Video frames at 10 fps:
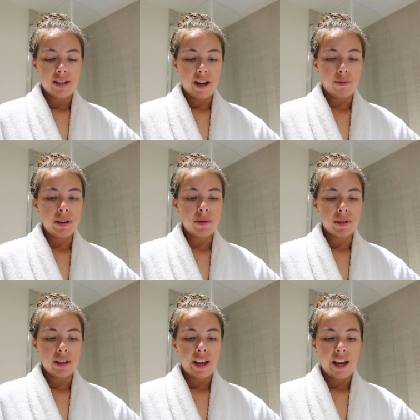Dan, when he
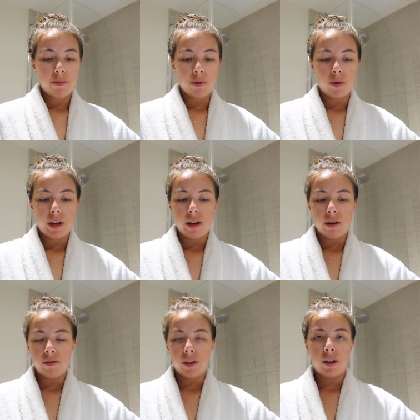was at the airport, he
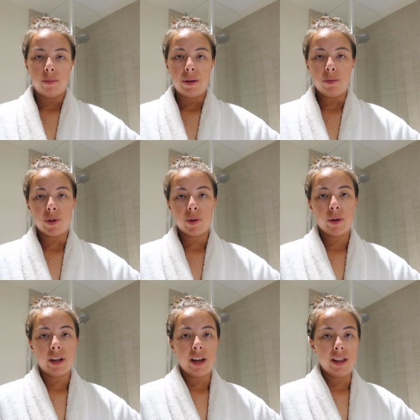overheard people
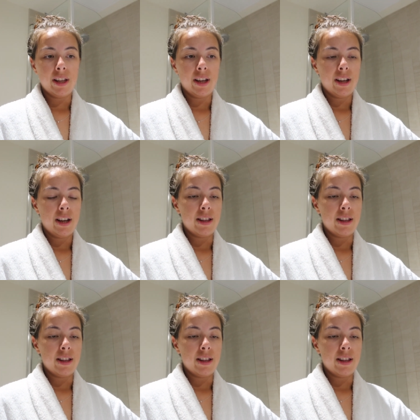talking that,